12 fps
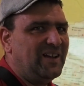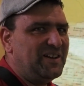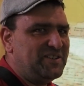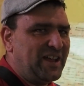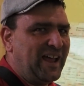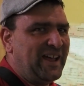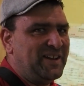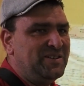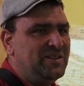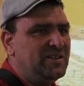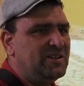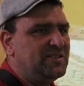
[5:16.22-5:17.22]

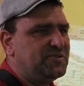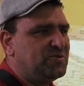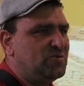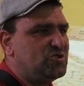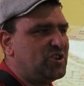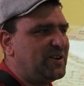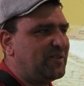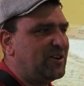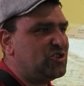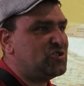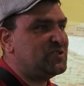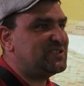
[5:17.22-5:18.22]
Then, 2
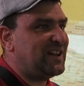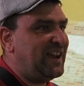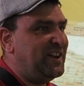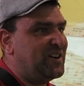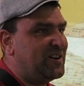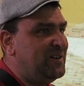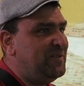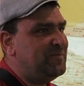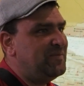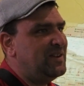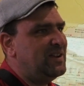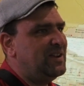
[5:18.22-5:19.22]
generations later,
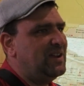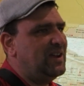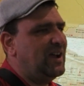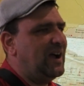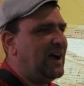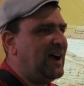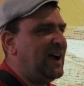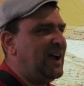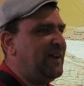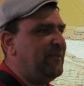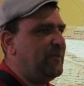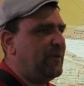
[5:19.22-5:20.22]

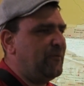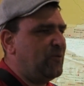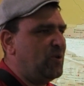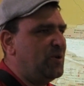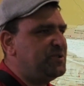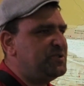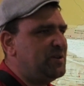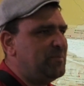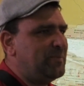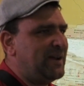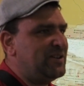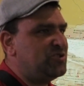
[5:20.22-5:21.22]
I would
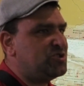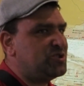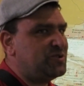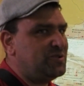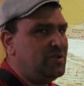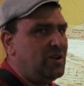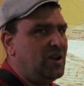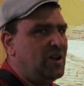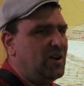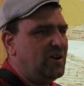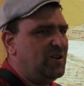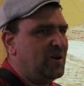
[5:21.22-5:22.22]
mention
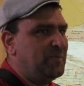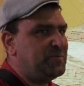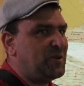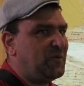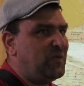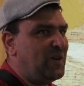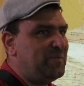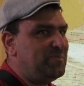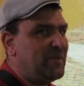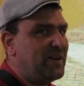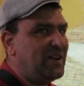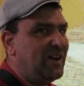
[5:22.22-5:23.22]
Yom Tov
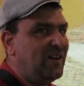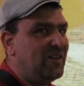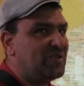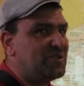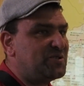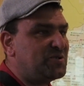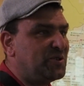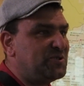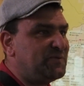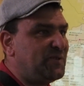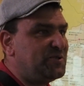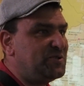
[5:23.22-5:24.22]
Lipman Heller, the
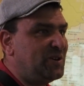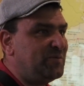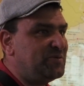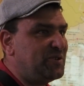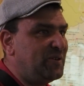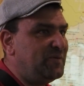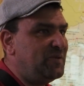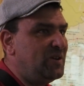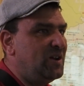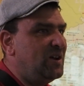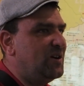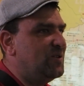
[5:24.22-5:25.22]
Tosfot Yom Tov,
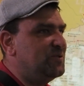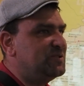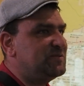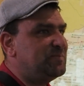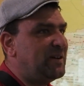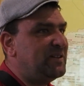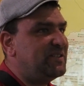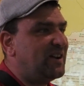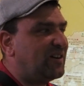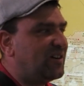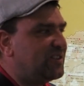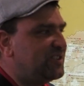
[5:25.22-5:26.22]
who spent
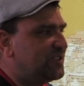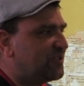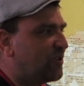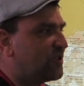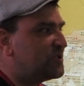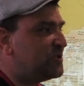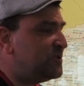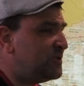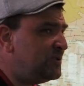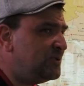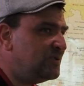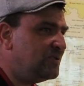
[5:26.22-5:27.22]
there a year or
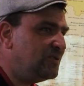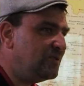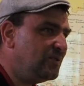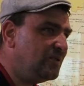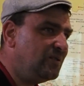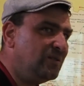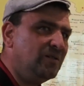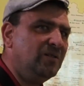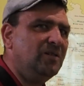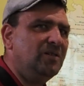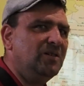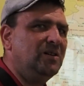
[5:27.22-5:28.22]
2,
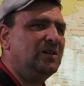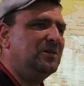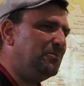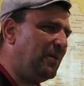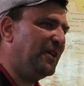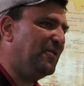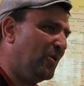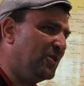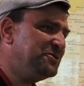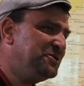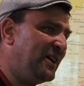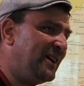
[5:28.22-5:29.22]
but
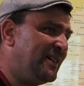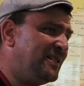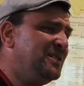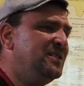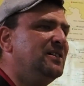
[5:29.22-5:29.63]
was there.